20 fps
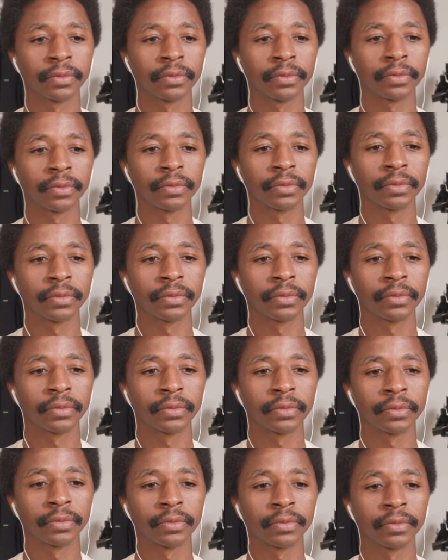
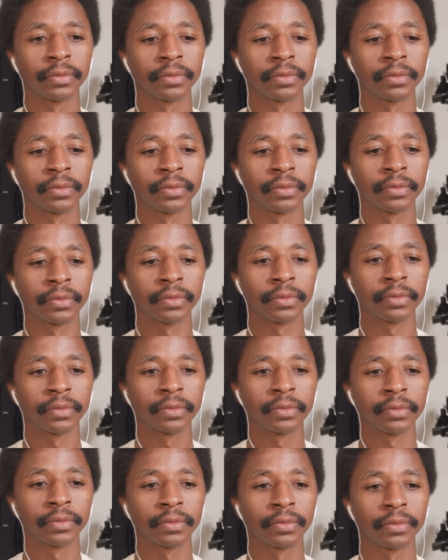
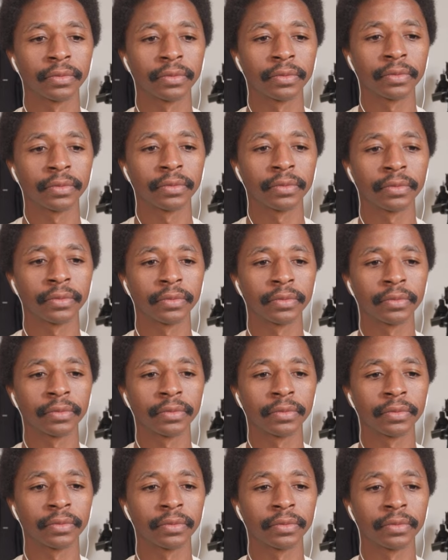
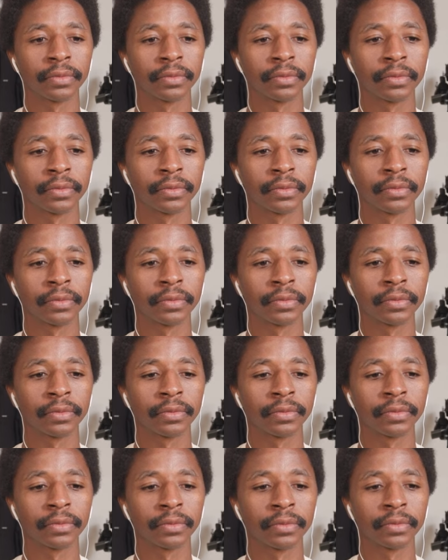
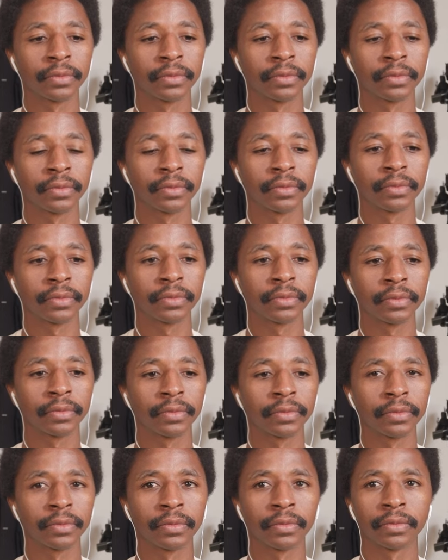
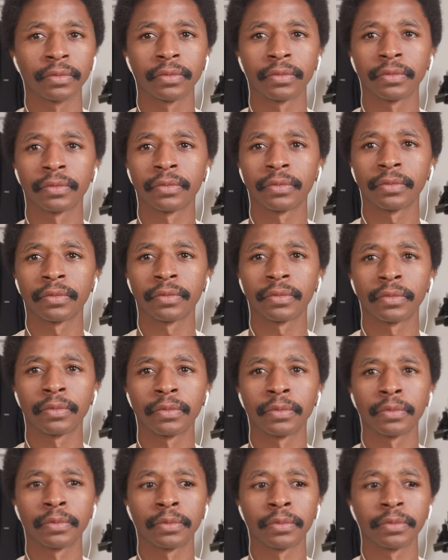
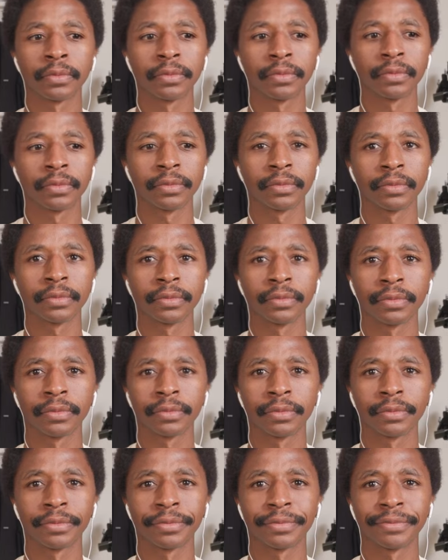The person shown says nothing.